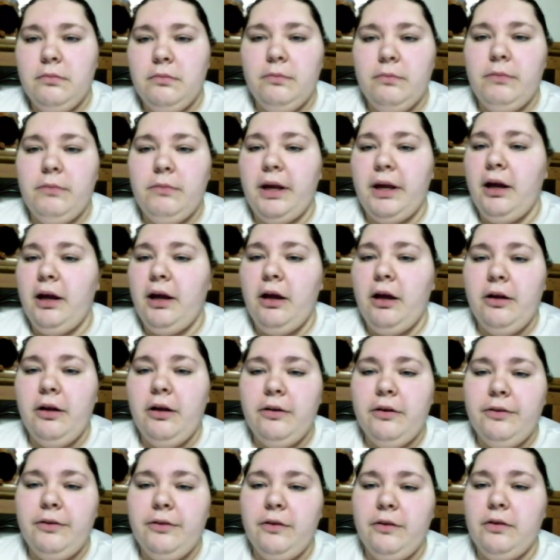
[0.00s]
my
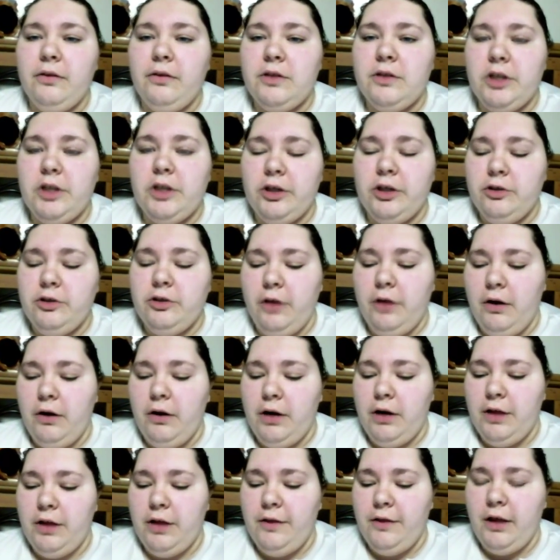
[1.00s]
health or the surgery or
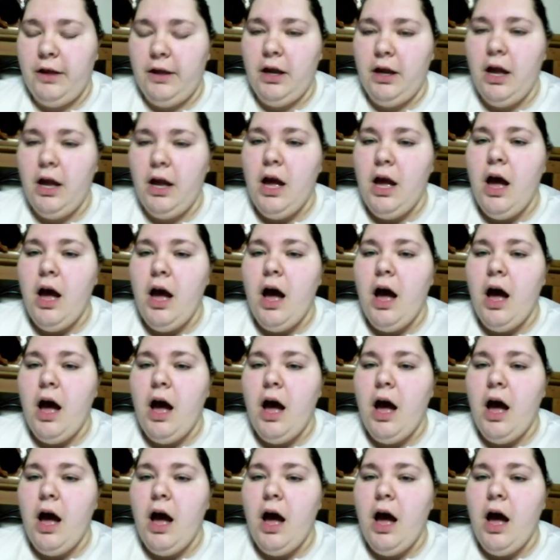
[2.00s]
anything.